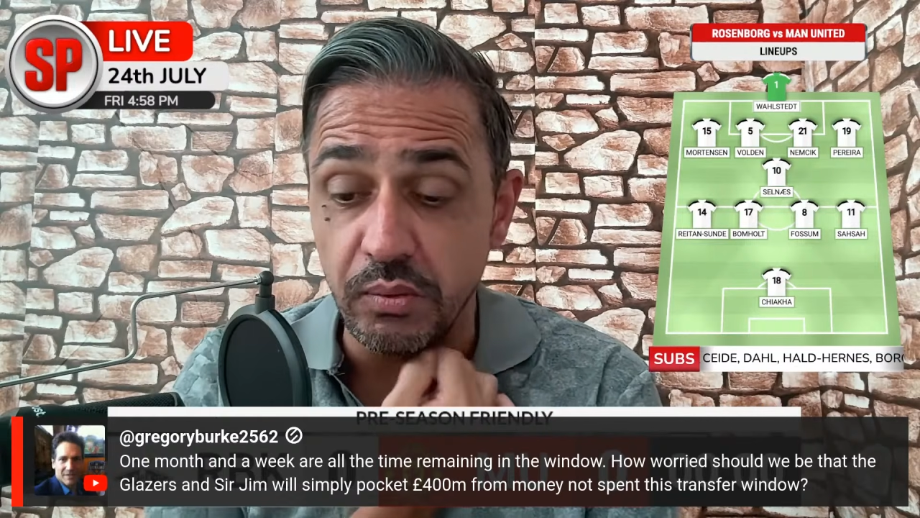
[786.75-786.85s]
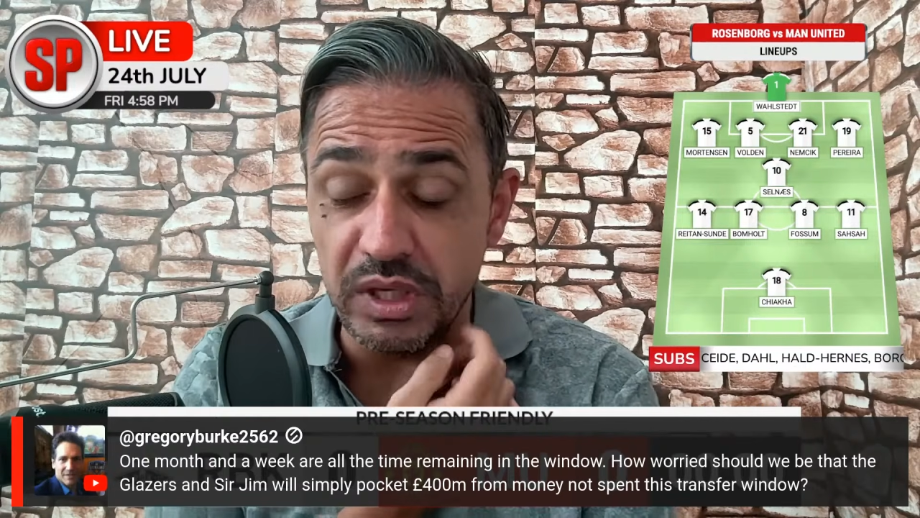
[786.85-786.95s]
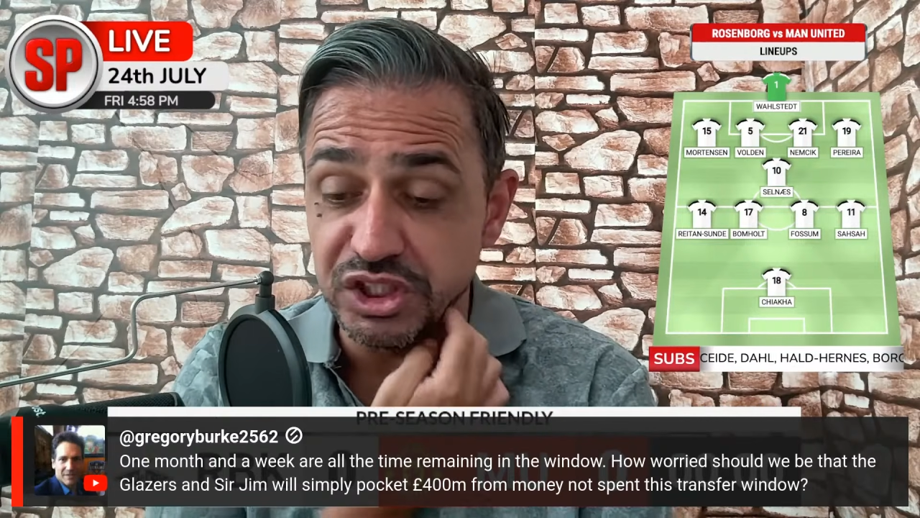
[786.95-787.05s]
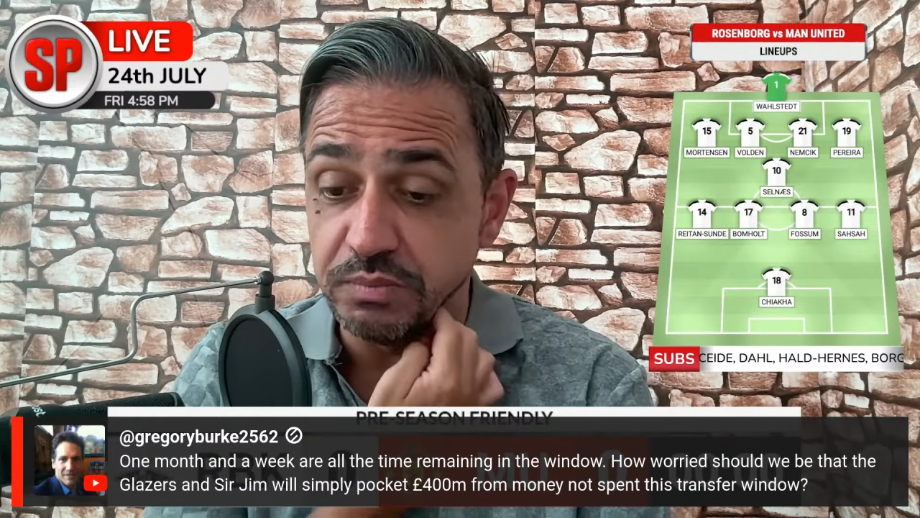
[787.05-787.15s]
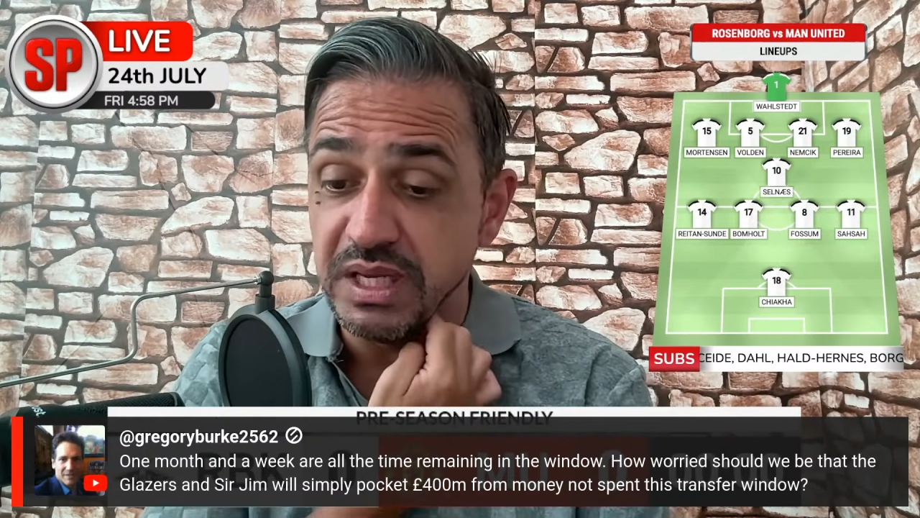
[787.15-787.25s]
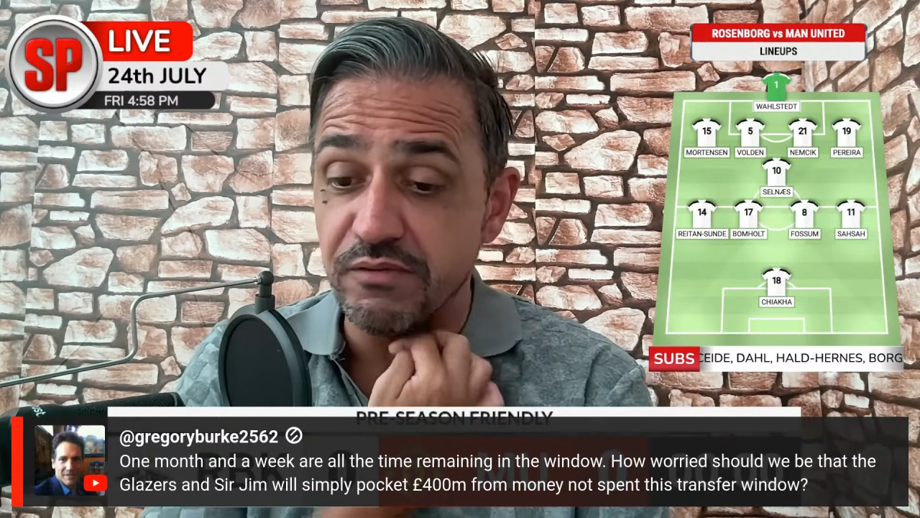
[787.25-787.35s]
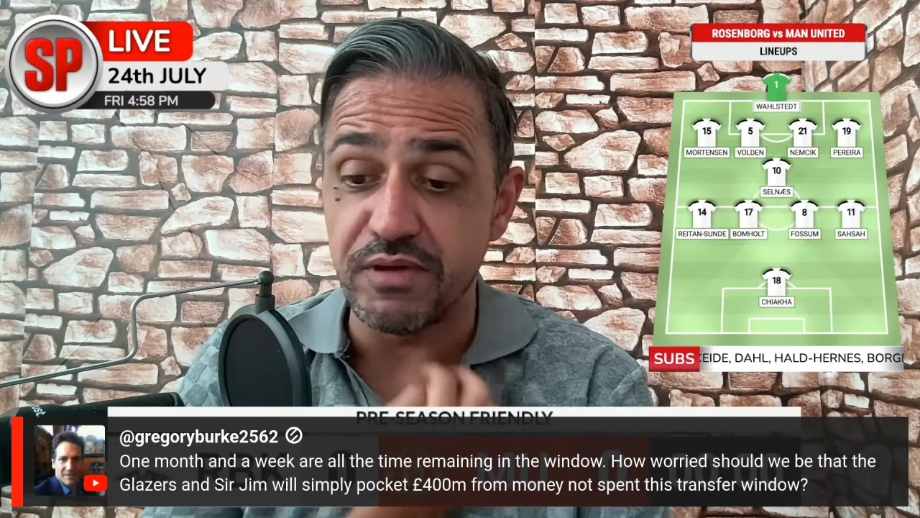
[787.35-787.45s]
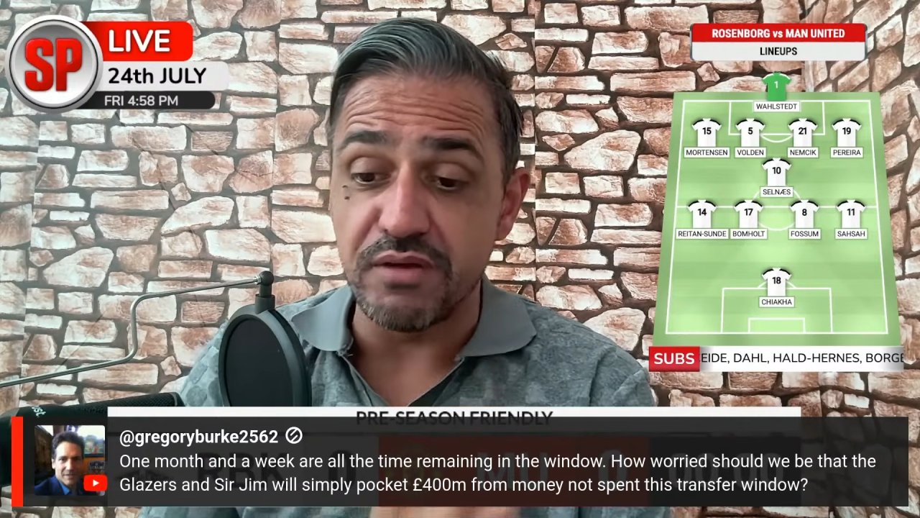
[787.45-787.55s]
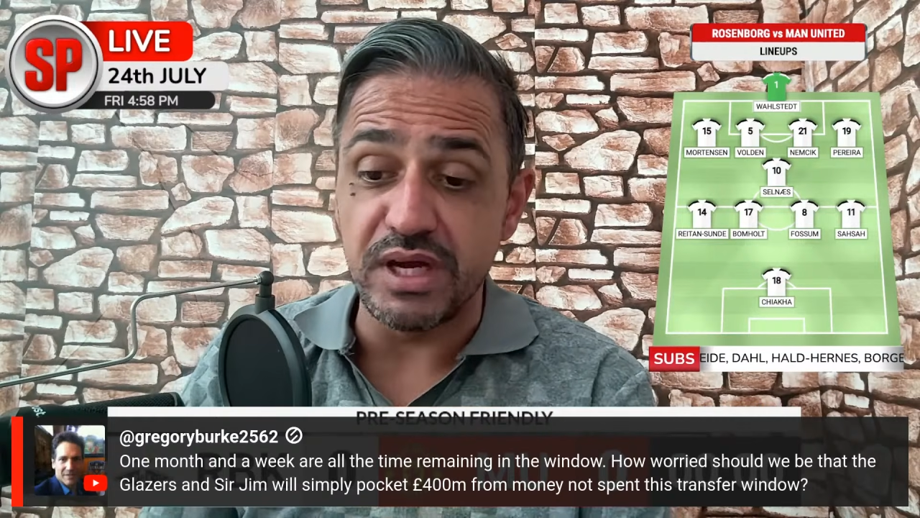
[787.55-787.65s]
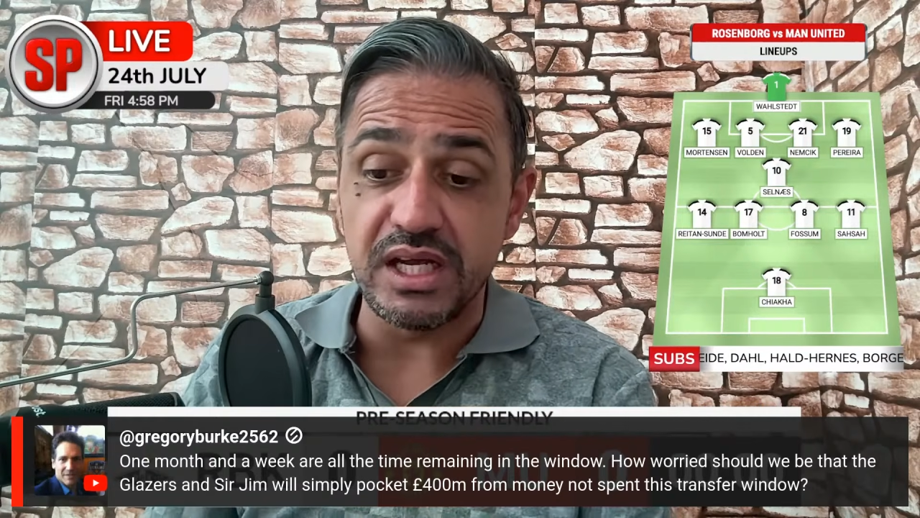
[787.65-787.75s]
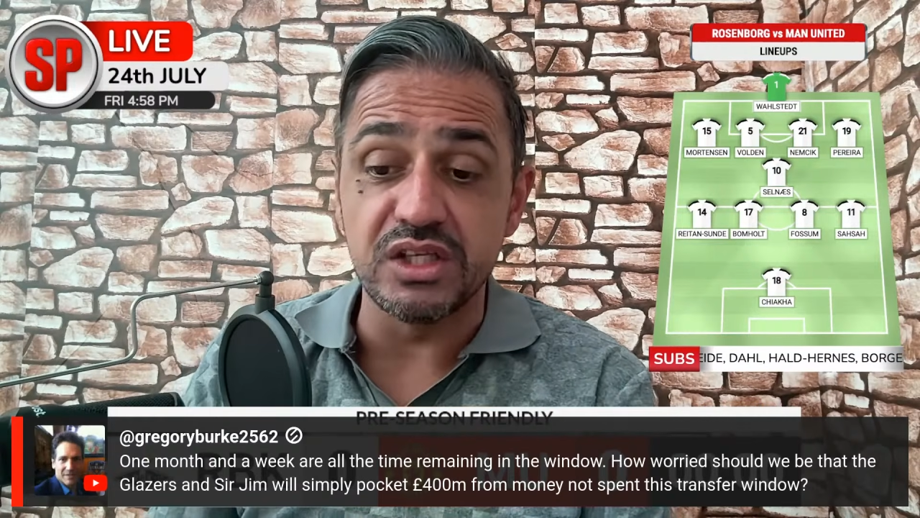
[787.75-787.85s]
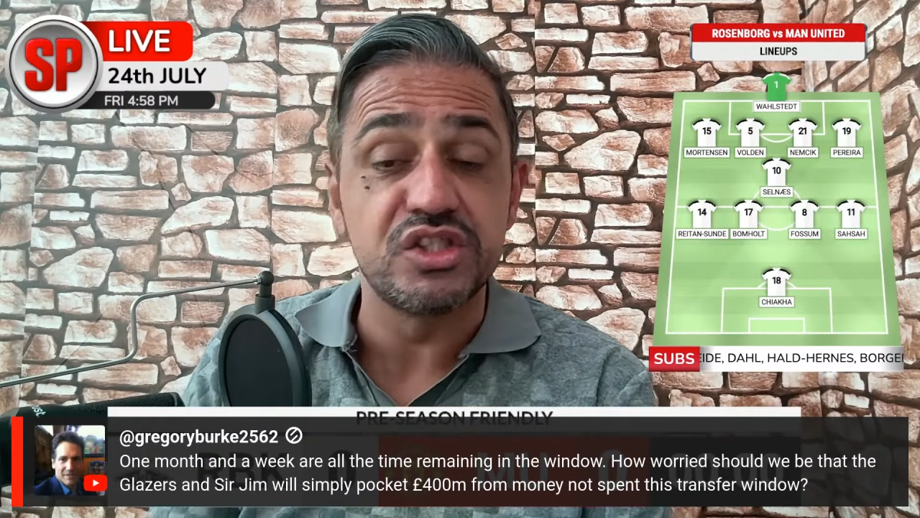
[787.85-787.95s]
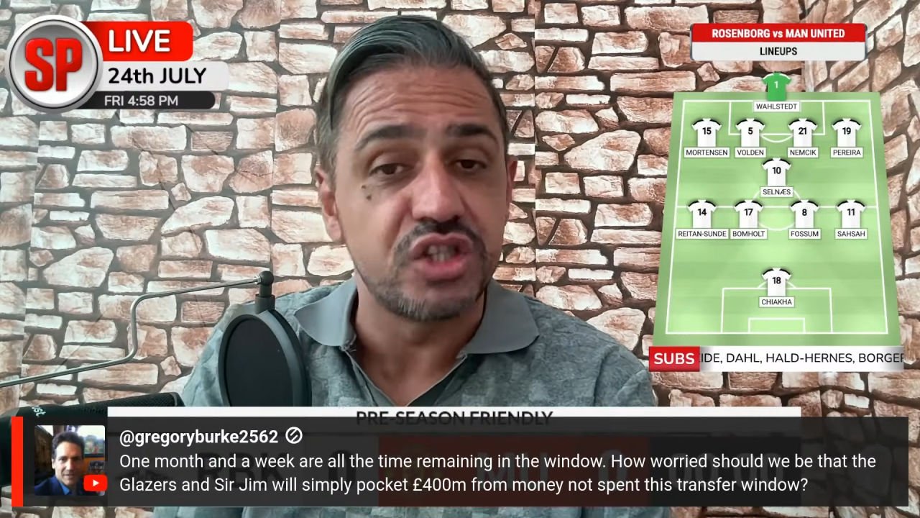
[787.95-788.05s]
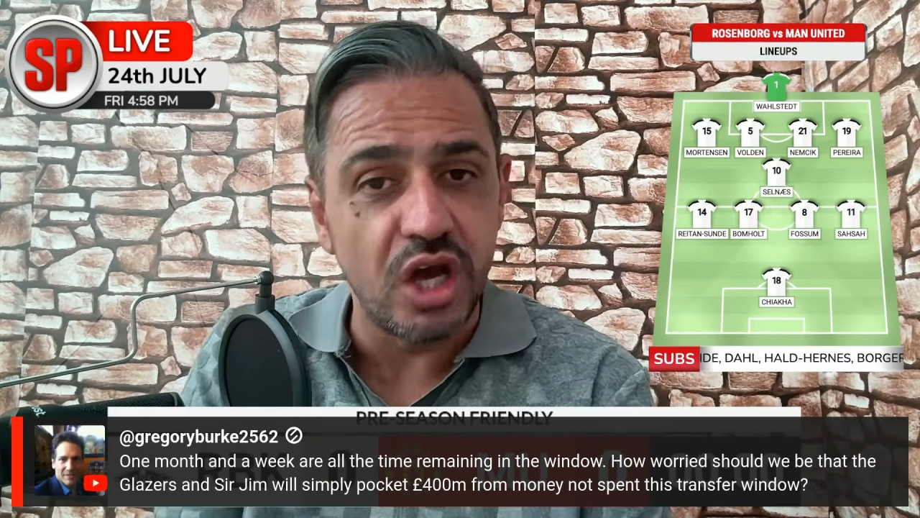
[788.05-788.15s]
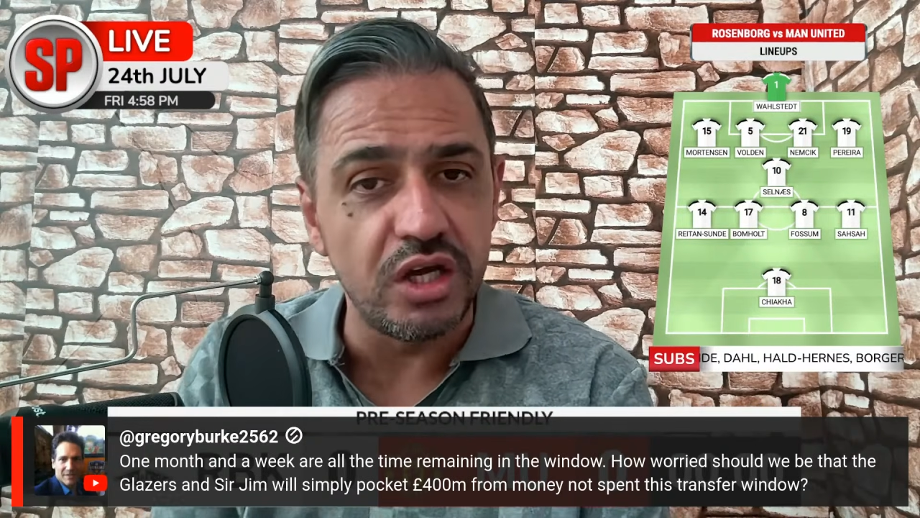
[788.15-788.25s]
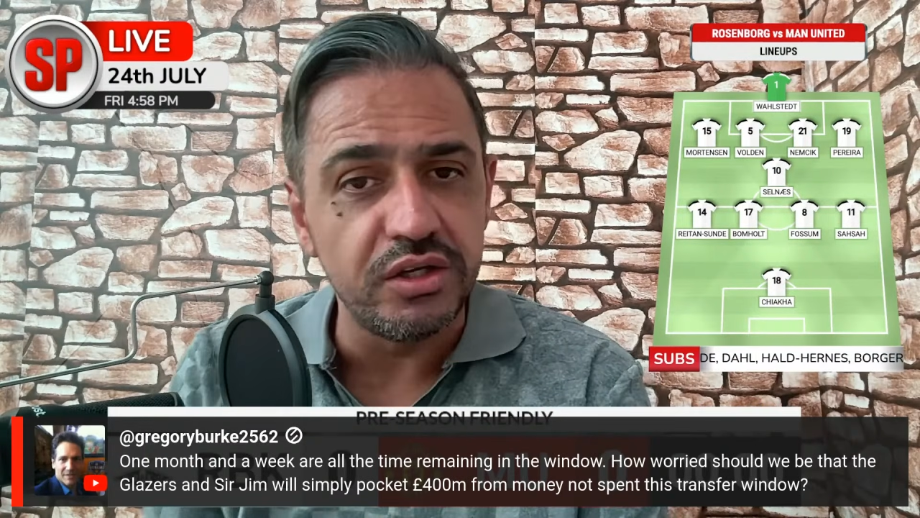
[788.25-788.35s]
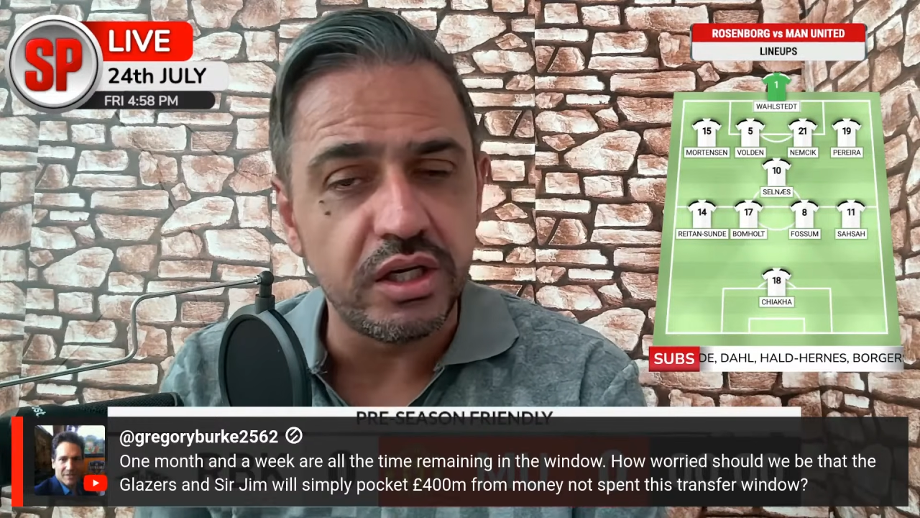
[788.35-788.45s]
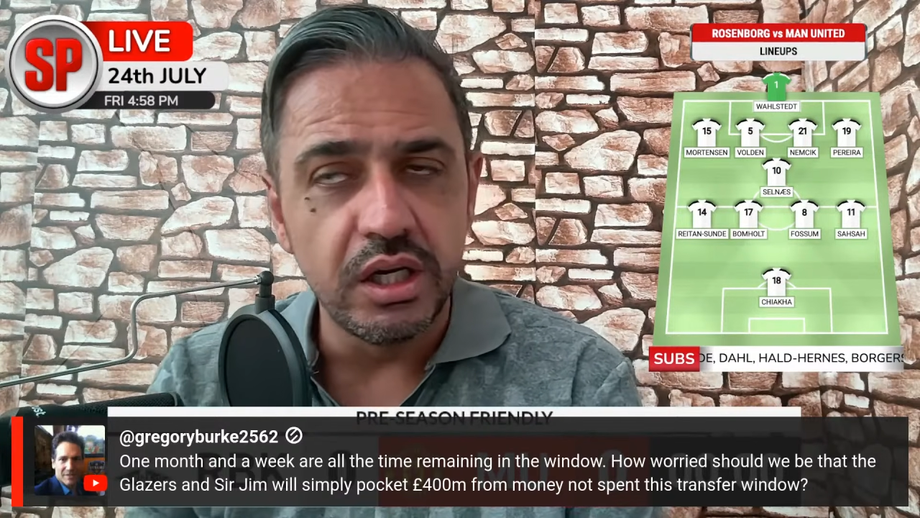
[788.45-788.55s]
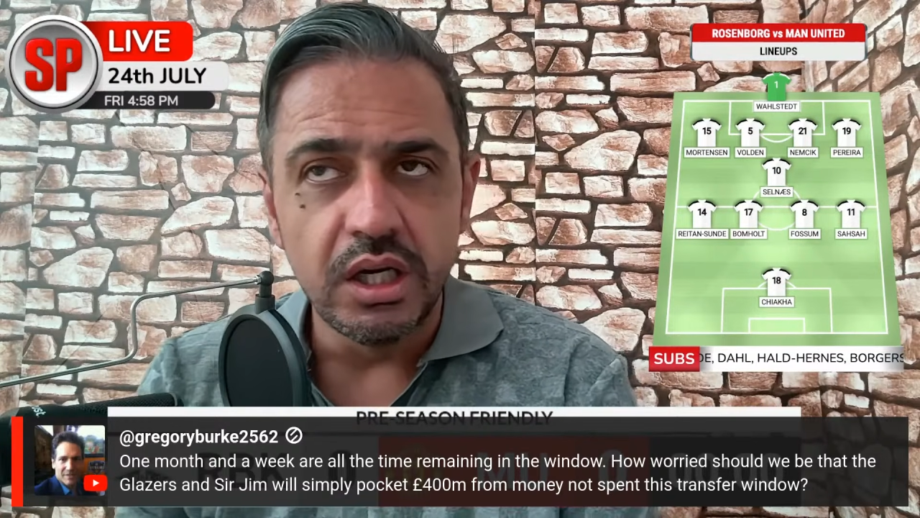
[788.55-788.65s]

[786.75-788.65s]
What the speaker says: We should be very concerned.